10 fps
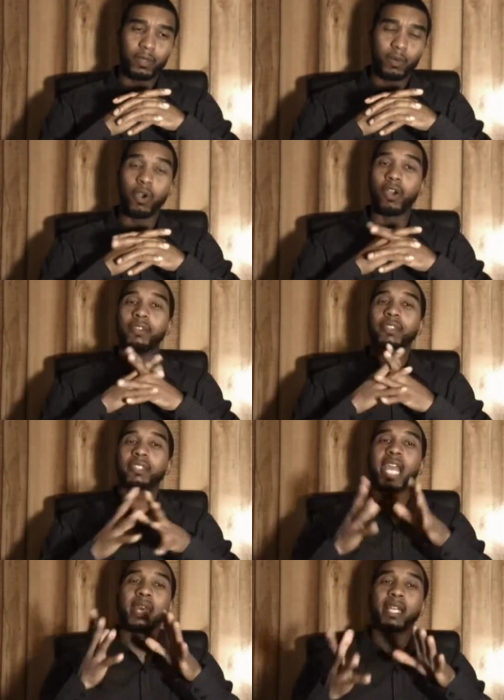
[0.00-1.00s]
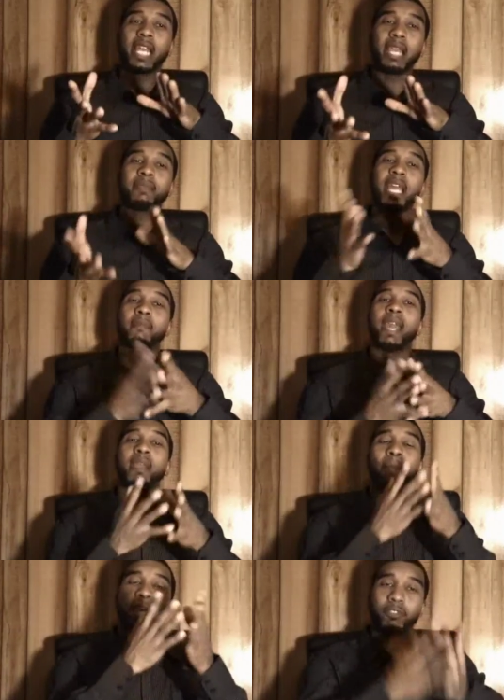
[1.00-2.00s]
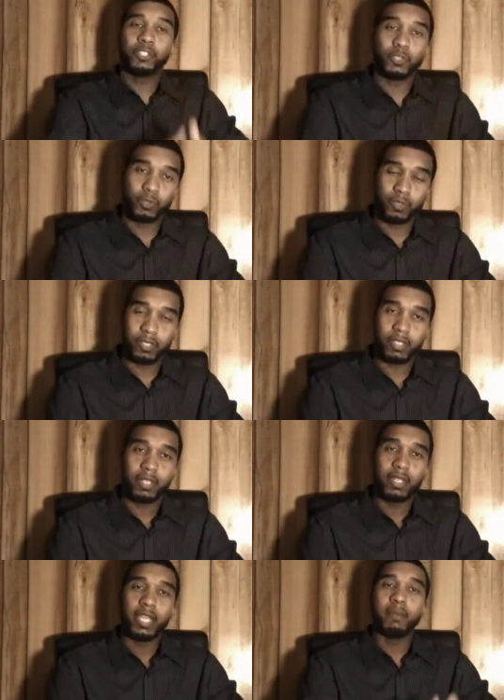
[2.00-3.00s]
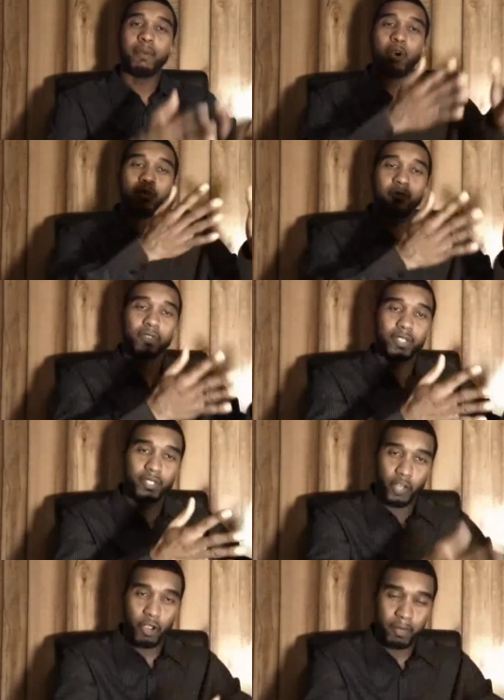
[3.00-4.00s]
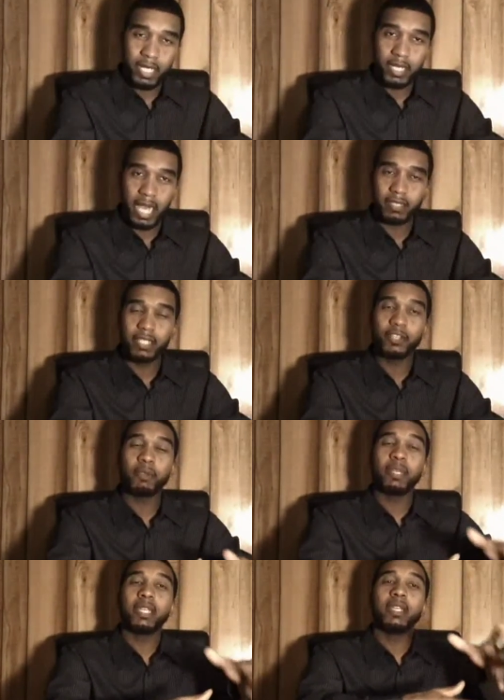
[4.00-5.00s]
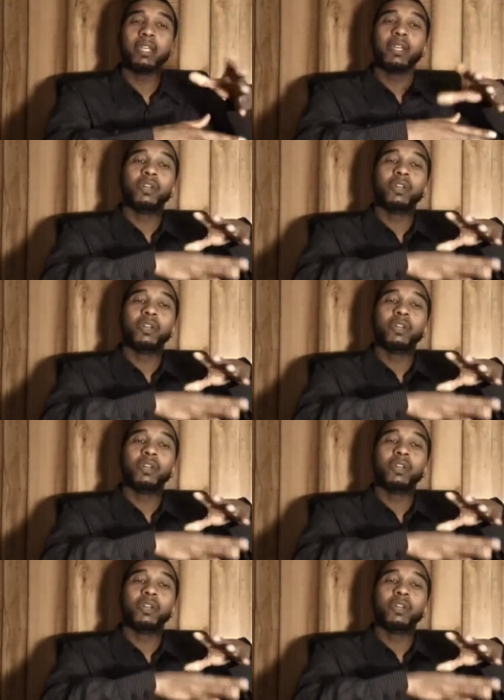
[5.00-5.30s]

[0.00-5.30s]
were the same claims they made about Jews in both Germany, Nazi Germany,